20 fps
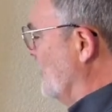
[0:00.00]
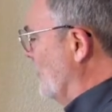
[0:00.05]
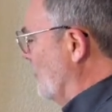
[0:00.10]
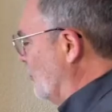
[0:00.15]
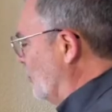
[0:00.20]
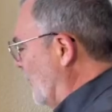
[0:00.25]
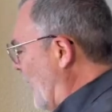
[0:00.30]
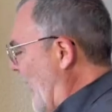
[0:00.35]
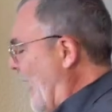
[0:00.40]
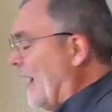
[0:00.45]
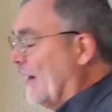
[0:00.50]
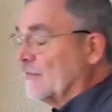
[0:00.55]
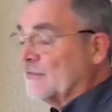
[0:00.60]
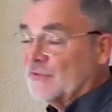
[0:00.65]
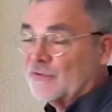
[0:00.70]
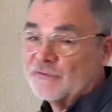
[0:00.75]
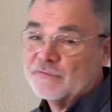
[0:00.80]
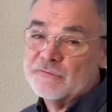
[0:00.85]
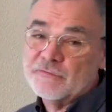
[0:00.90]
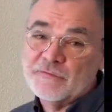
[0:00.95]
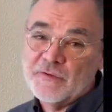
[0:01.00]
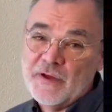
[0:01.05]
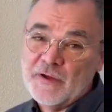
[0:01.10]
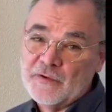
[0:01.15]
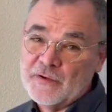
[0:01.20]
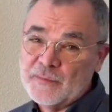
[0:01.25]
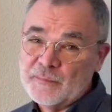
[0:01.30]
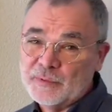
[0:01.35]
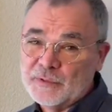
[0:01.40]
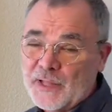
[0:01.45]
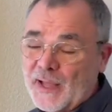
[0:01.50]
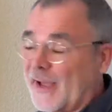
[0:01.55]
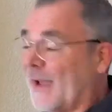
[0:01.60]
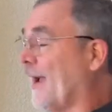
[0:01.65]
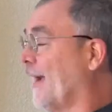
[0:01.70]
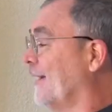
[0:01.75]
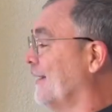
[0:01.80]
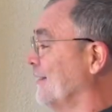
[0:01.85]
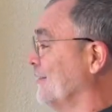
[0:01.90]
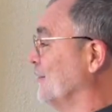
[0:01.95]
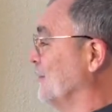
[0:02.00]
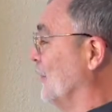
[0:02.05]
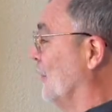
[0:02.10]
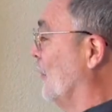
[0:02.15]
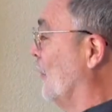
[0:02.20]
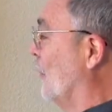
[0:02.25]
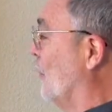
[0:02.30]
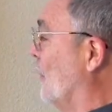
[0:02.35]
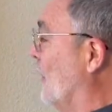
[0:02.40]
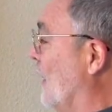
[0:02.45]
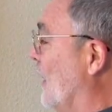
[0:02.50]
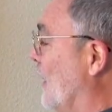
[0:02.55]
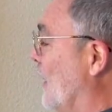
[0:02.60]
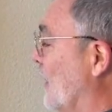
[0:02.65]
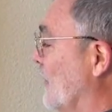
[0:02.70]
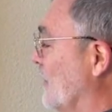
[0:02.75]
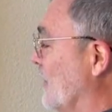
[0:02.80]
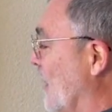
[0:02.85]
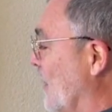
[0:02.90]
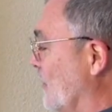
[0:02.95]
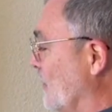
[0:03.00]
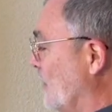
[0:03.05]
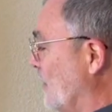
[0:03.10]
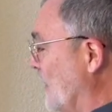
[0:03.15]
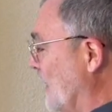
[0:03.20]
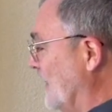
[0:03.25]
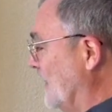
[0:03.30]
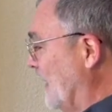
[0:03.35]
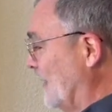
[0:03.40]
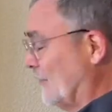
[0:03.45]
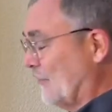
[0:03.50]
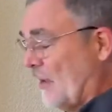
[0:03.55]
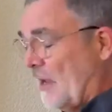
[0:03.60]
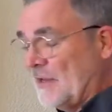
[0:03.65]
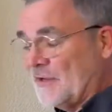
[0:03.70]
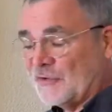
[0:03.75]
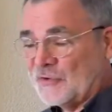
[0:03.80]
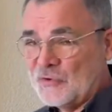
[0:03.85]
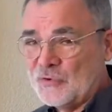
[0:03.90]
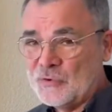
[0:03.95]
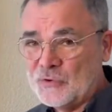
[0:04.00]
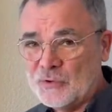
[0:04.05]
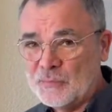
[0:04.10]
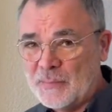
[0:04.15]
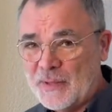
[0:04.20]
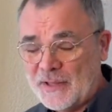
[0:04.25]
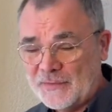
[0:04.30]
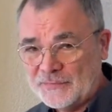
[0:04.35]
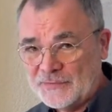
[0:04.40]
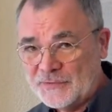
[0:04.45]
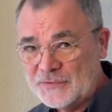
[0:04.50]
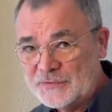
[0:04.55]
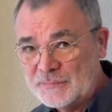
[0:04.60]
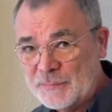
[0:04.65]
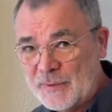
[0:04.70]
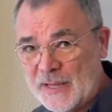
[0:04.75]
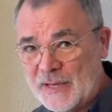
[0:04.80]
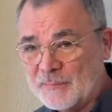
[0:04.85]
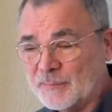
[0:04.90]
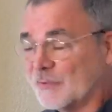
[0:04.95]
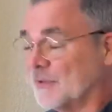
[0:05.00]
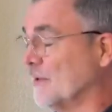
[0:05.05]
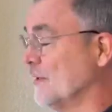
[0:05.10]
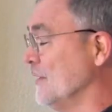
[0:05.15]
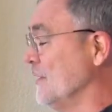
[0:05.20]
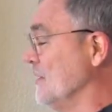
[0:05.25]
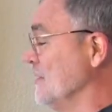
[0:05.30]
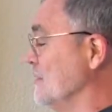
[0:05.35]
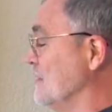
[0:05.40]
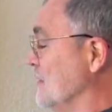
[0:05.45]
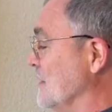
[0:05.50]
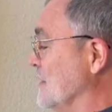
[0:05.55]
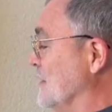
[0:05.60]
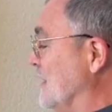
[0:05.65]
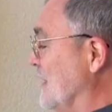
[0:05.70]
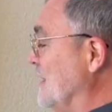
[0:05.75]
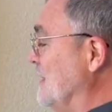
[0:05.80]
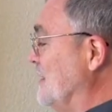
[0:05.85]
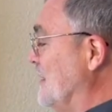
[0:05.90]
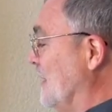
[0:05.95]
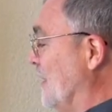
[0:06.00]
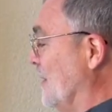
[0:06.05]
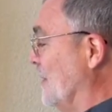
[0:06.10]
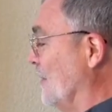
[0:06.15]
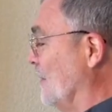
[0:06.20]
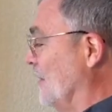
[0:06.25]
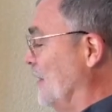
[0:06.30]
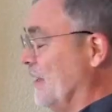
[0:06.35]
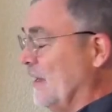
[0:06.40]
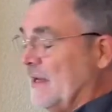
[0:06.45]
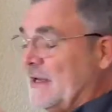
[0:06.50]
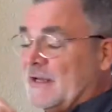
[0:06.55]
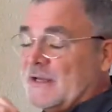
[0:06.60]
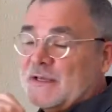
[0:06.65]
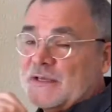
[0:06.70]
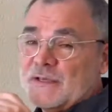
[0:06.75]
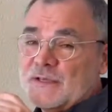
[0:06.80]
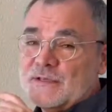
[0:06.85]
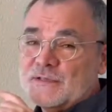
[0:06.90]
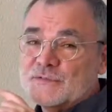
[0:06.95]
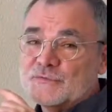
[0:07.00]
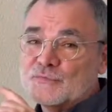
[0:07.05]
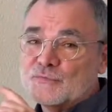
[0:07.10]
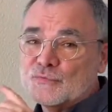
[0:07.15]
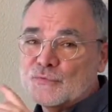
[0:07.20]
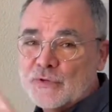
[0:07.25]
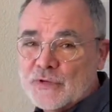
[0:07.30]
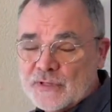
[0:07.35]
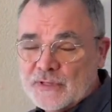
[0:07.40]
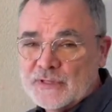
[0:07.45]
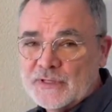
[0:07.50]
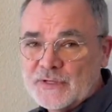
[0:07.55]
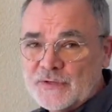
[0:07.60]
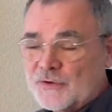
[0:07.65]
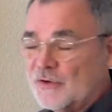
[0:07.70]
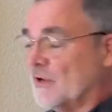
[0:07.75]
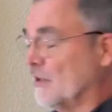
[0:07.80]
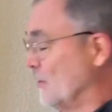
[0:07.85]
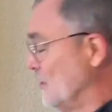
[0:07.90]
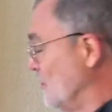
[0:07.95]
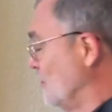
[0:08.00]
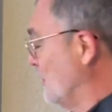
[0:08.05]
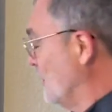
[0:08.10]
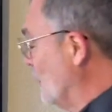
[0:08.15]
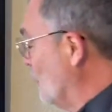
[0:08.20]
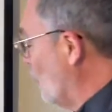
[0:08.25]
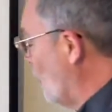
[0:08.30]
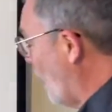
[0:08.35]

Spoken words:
the blacks are very black. So the other thing that's kind of cool about this paper is the detail is really good. You can